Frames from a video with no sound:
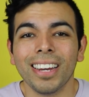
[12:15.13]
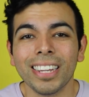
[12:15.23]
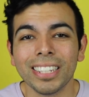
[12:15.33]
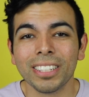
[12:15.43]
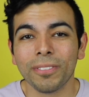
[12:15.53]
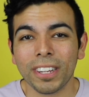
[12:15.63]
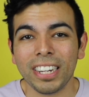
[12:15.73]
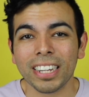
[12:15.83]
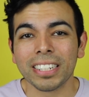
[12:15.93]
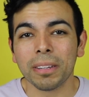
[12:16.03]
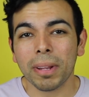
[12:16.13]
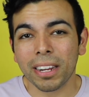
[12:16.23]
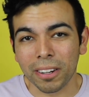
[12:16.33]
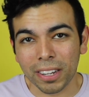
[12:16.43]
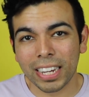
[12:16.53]
this is funny because I'm
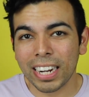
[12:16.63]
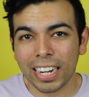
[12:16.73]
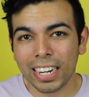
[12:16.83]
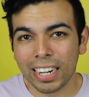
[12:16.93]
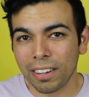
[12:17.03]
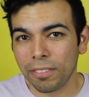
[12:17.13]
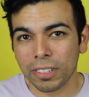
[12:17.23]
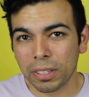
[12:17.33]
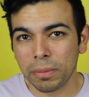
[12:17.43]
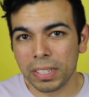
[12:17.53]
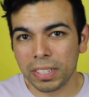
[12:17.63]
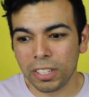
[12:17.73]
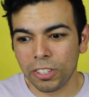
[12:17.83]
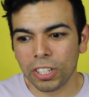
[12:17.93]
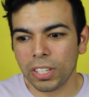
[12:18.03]
like looking at it, and for some reason
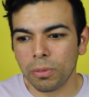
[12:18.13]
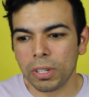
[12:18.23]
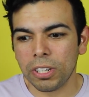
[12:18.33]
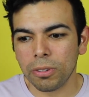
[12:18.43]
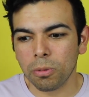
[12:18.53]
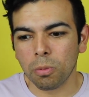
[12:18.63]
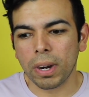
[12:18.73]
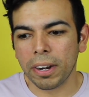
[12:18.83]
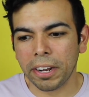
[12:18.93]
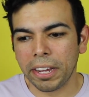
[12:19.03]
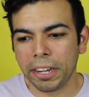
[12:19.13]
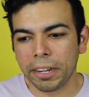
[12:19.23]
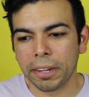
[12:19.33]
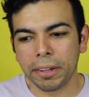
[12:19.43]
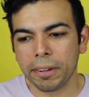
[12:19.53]
usually when you wear like